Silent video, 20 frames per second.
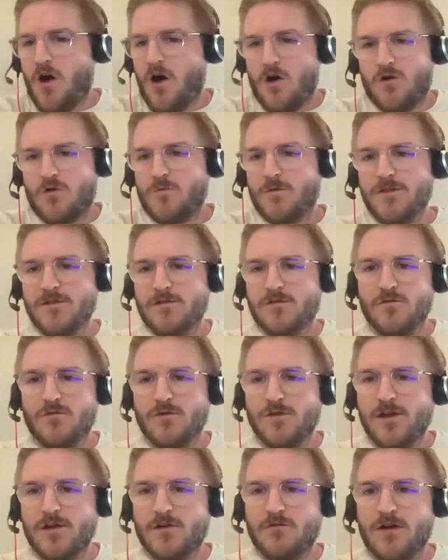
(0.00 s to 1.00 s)
Are we the
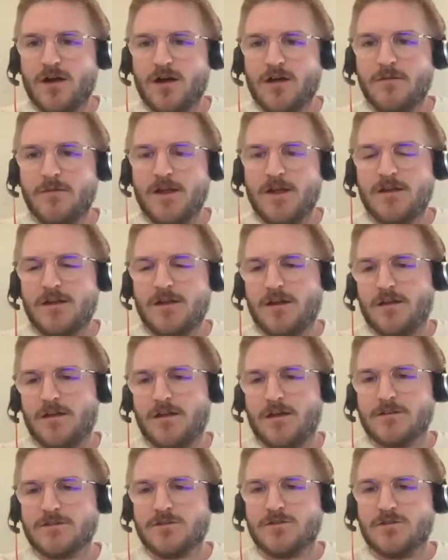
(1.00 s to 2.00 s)
tool that you're recommending?
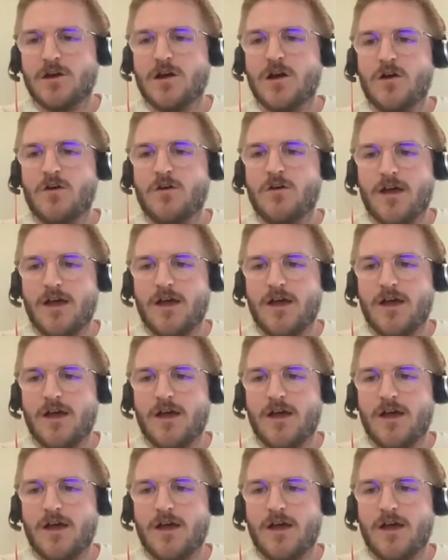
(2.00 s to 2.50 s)
Yes or no?